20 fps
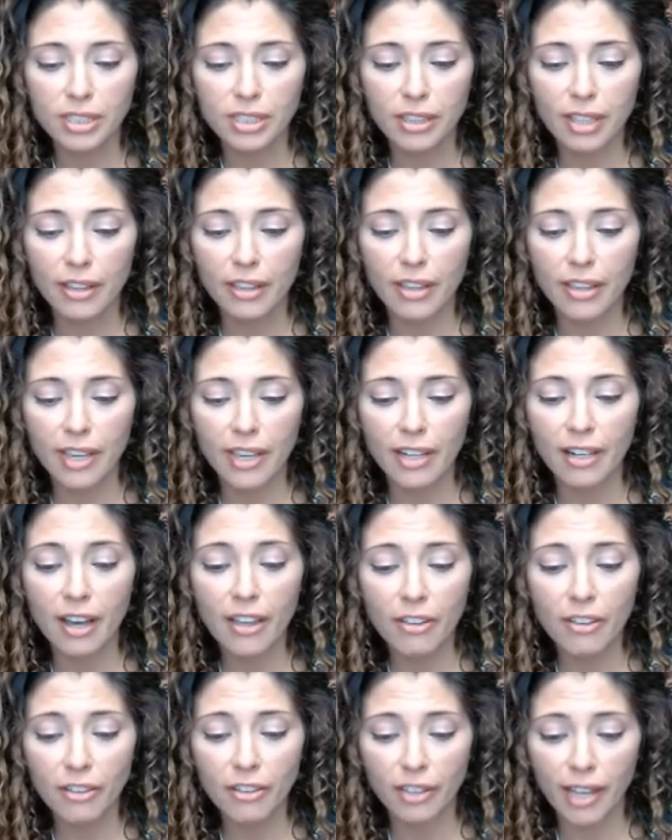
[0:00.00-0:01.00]
than
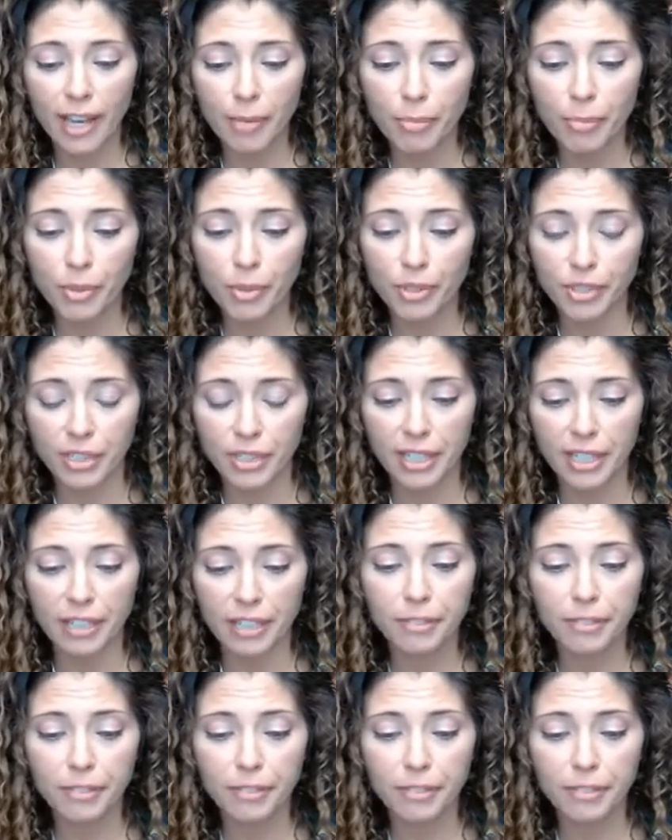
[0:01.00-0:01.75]
other lab personnel.